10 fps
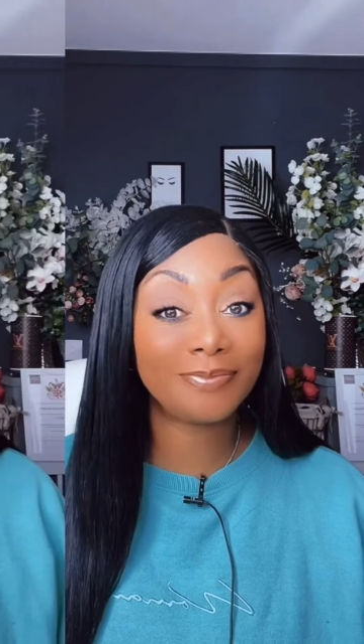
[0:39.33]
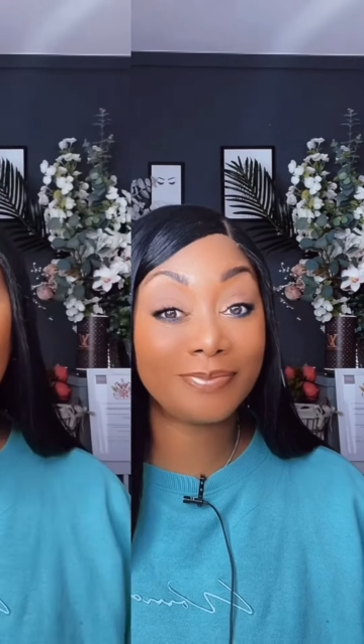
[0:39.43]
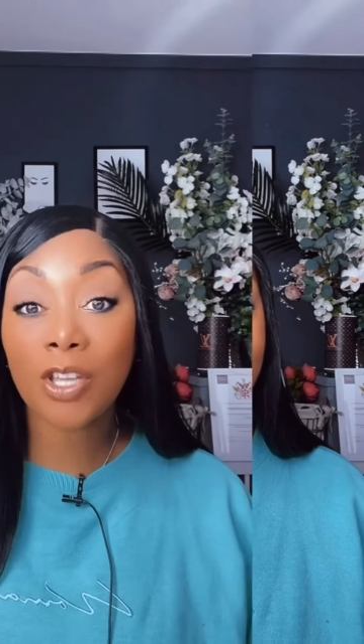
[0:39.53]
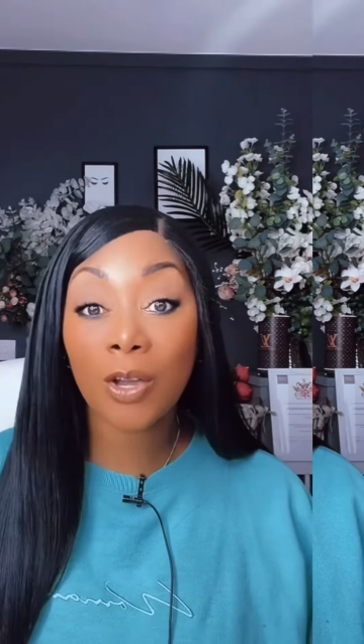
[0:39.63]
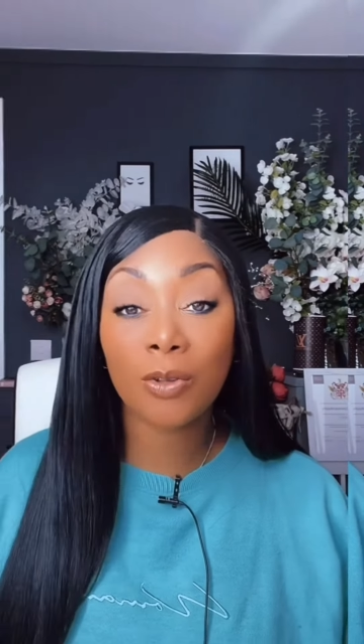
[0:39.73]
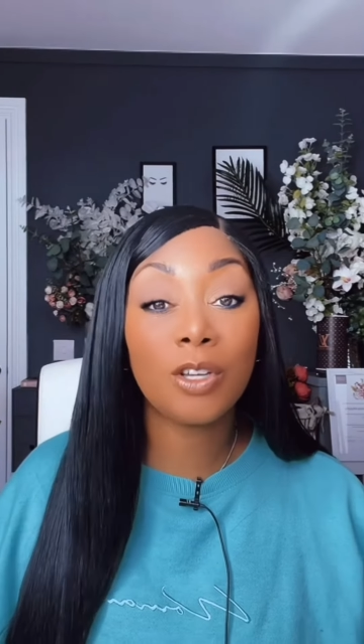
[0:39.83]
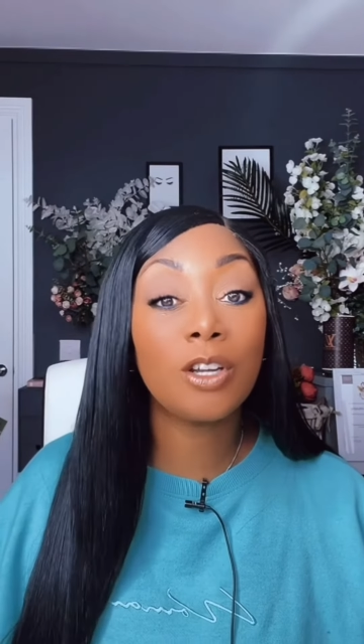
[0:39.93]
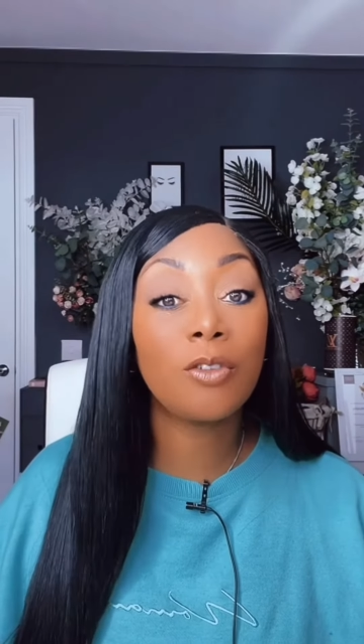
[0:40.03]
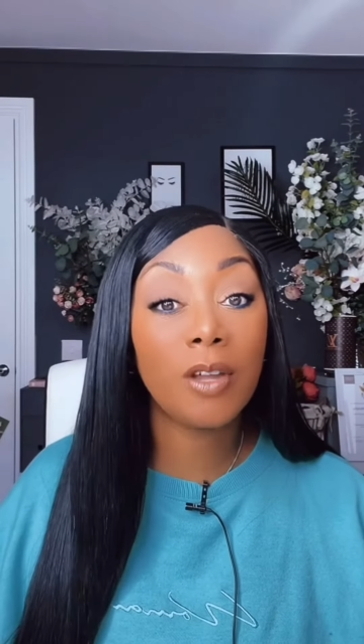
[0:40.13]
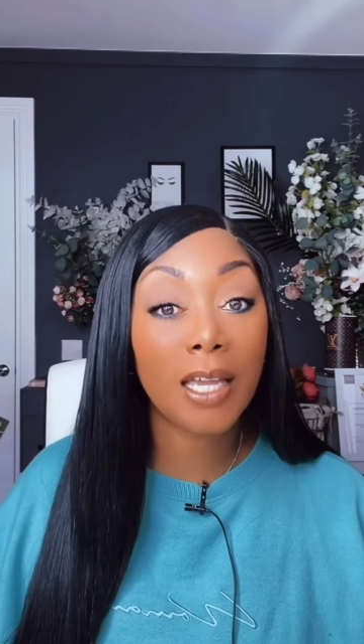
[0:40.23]
So you
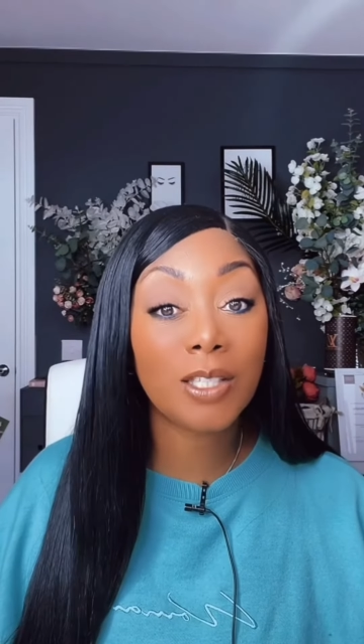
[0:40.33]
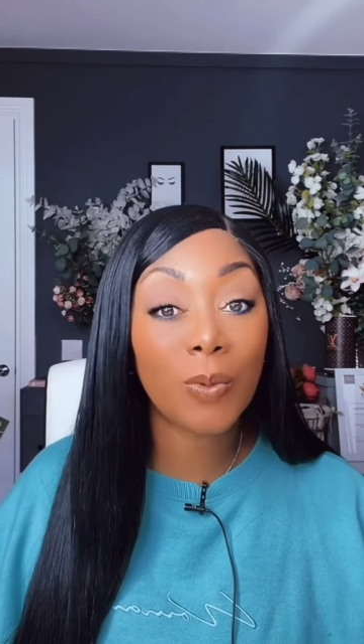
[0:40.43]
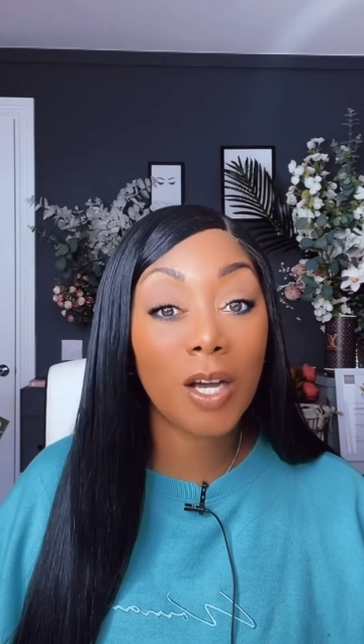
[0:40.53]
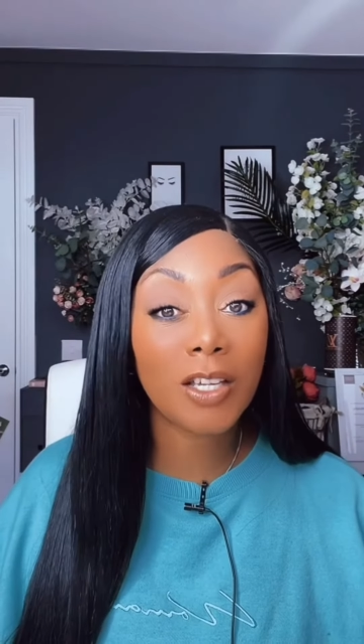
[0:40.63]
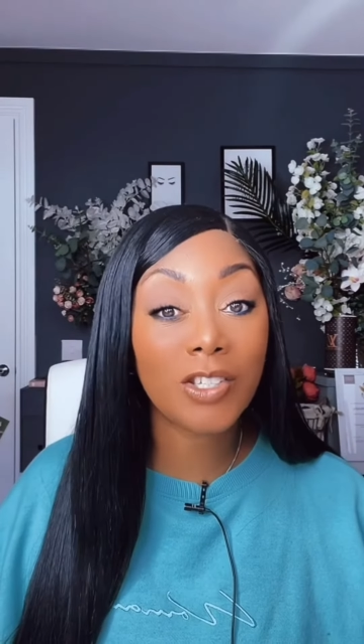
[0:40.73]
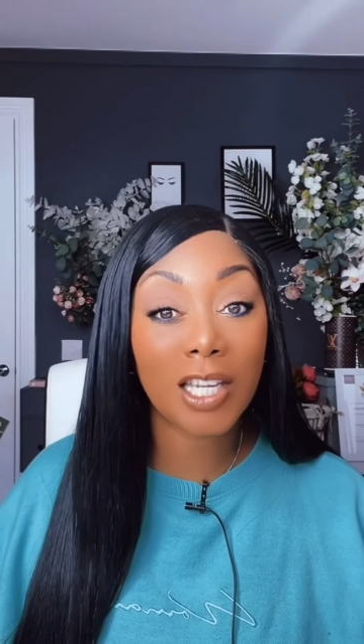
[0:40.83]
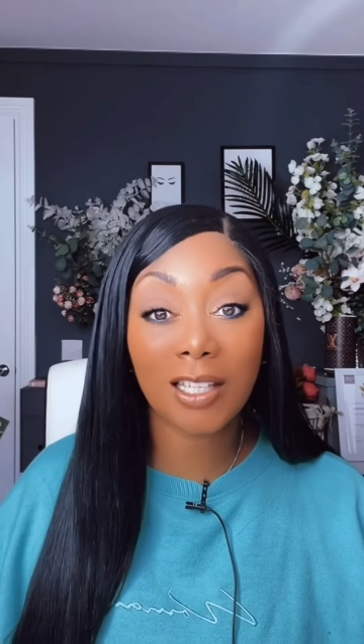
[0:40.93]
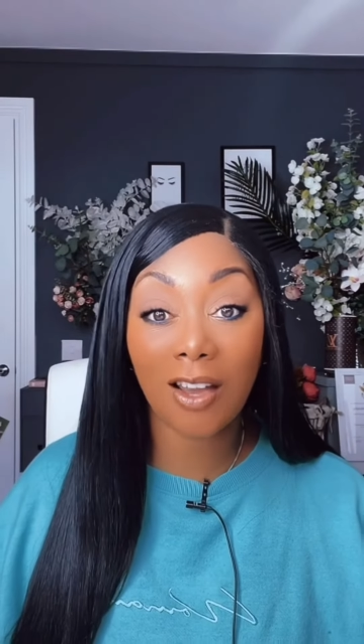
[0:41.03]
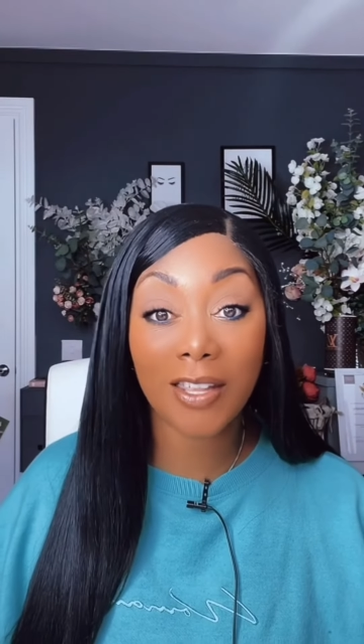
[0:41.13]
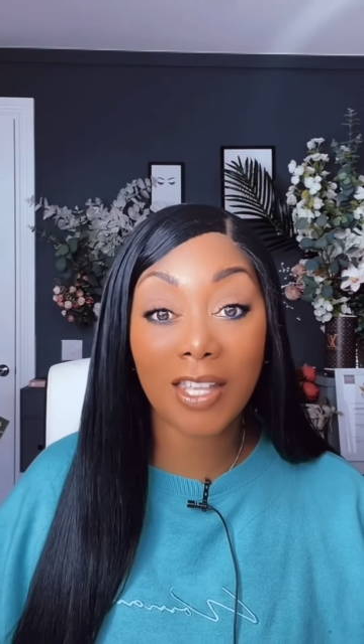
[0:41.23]
can create a
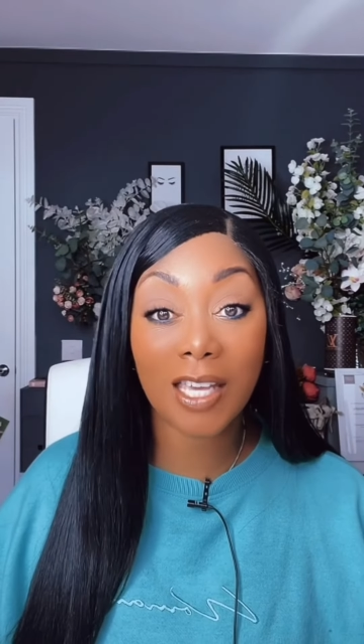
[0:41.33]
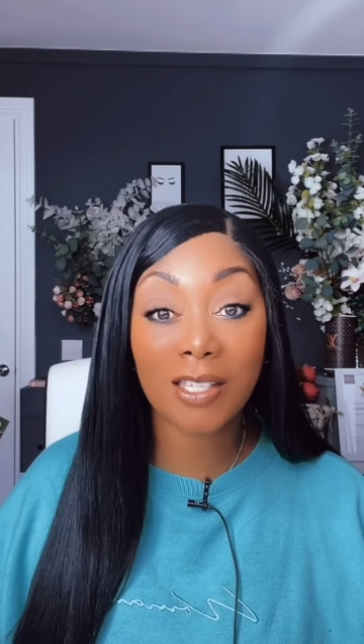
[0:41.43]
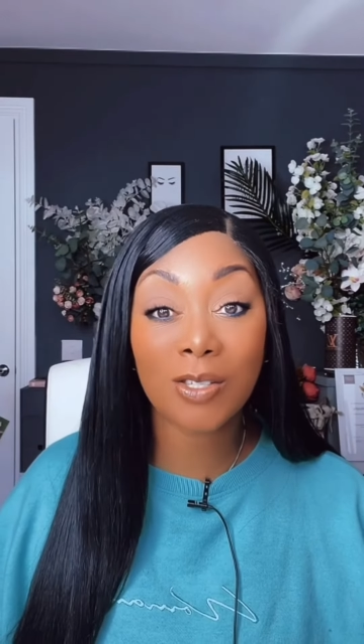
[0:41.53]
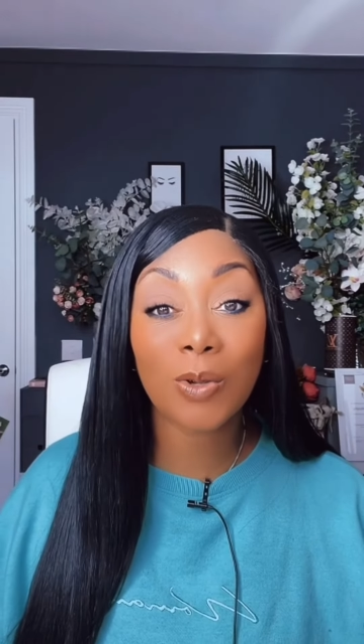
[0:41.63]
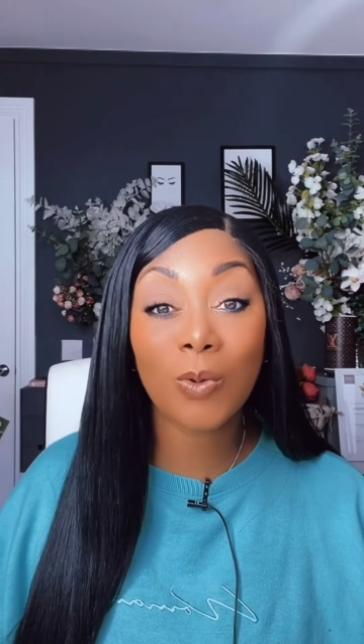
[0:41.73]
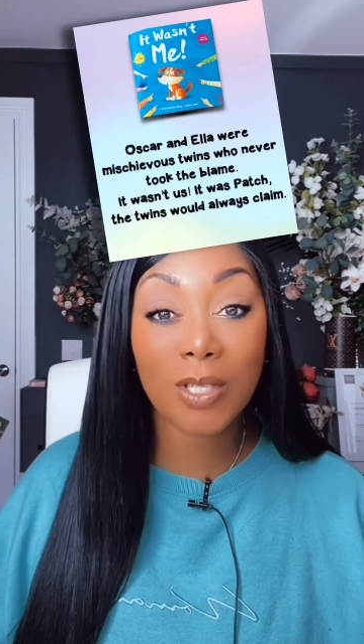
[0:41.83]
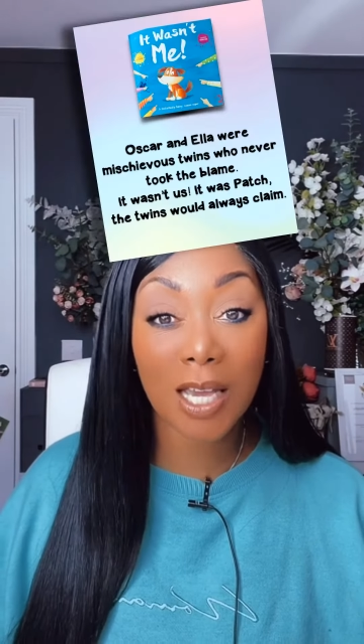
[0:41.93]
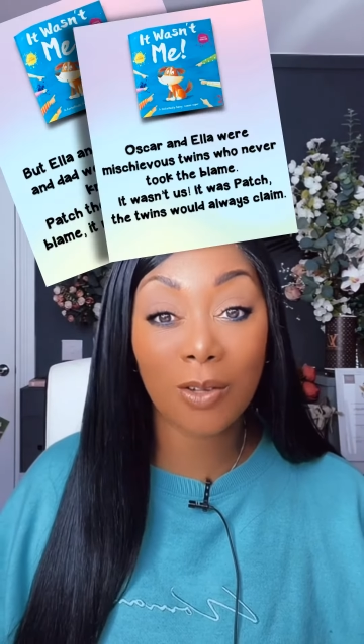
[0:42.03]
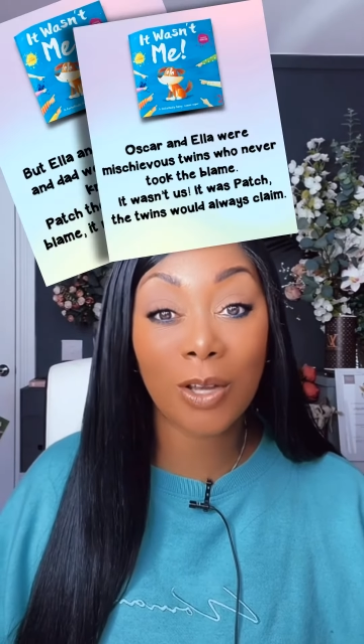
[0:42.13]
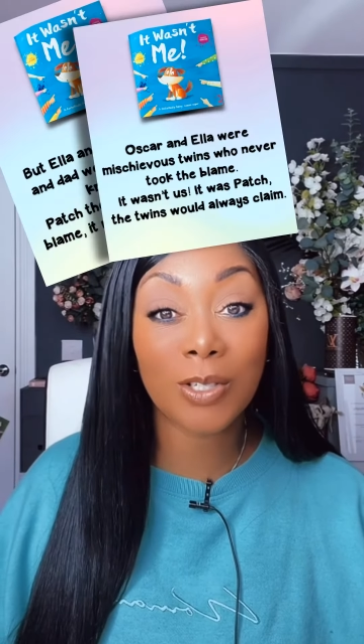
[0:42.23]
worksheet like this or
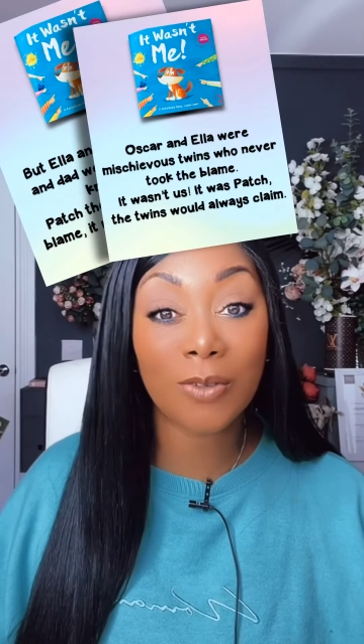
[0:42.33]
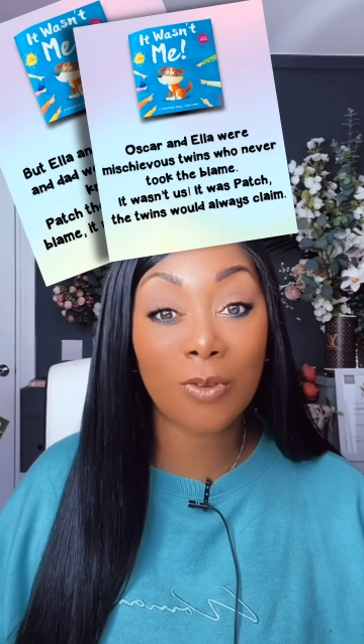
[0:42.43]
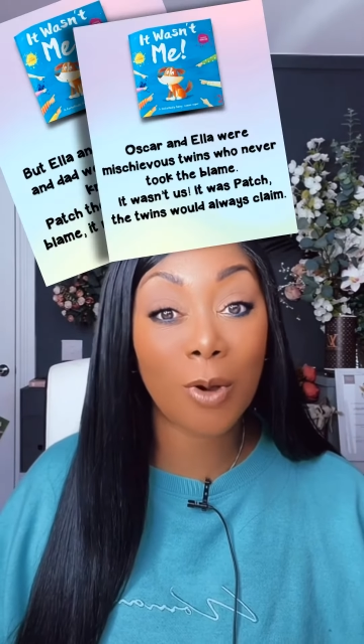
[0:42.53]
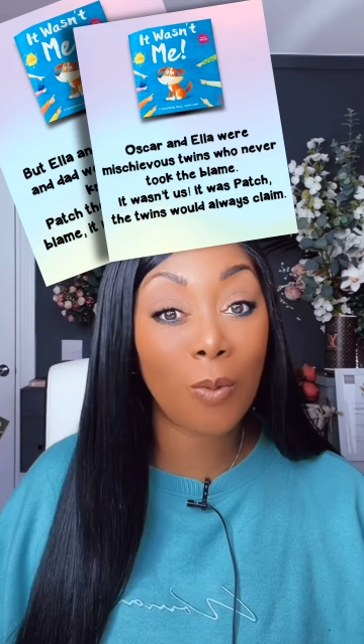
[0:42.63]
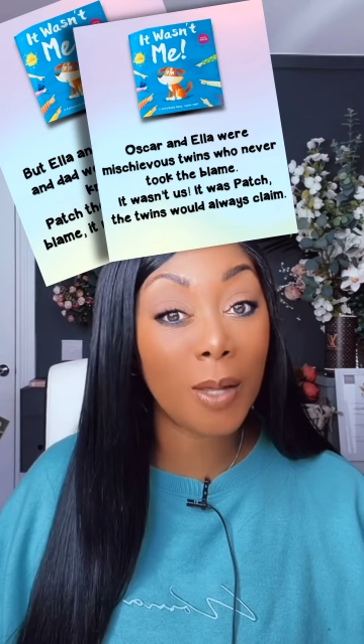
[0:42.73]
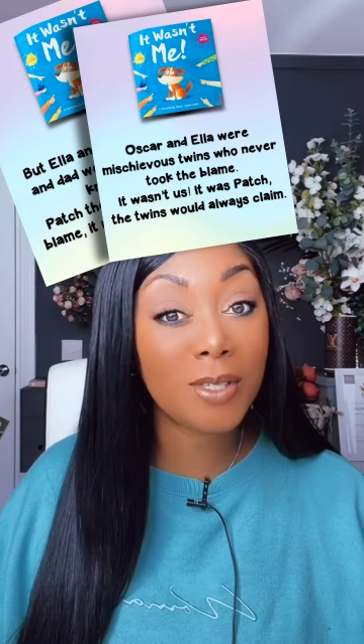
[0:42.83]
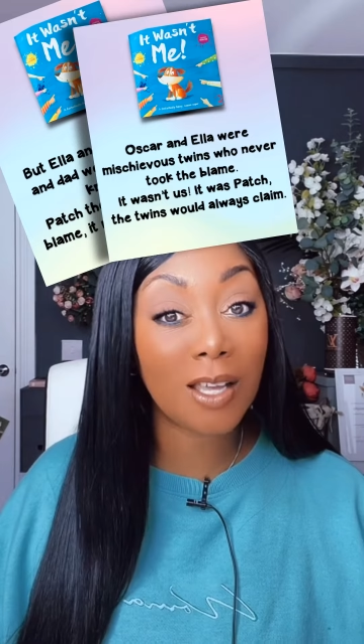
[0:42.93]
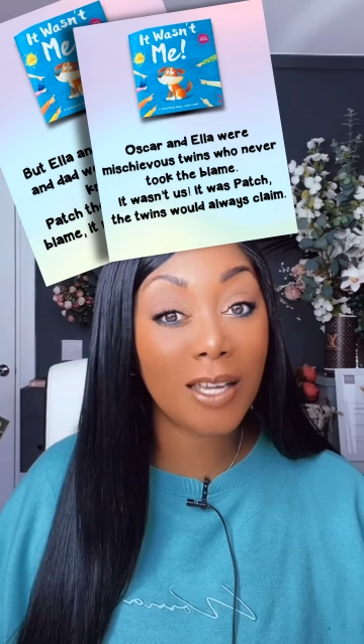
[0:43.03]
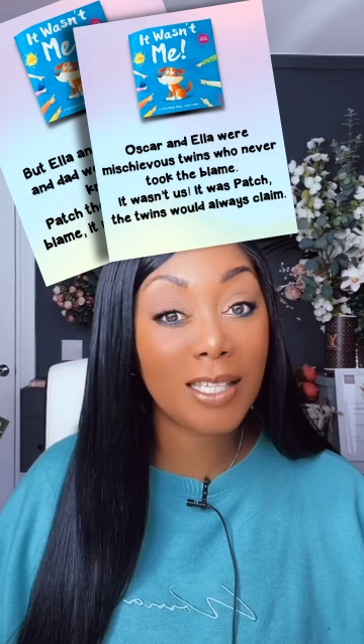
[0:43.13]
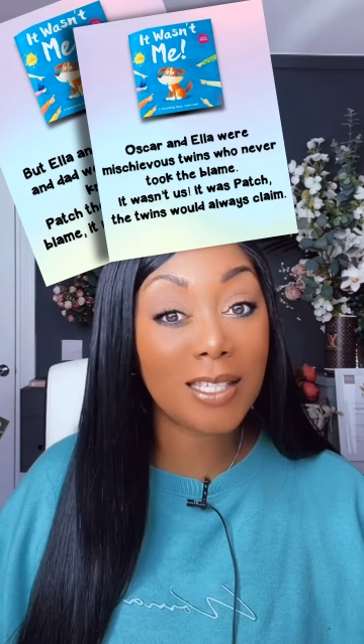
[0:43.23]
download it from our
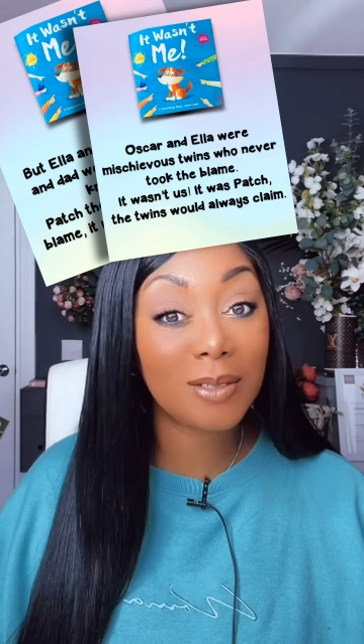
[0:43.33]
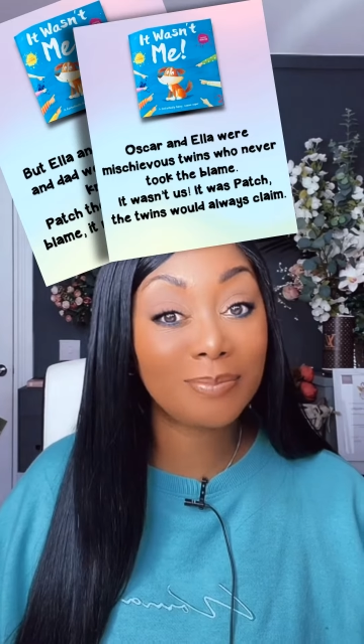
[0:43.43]
website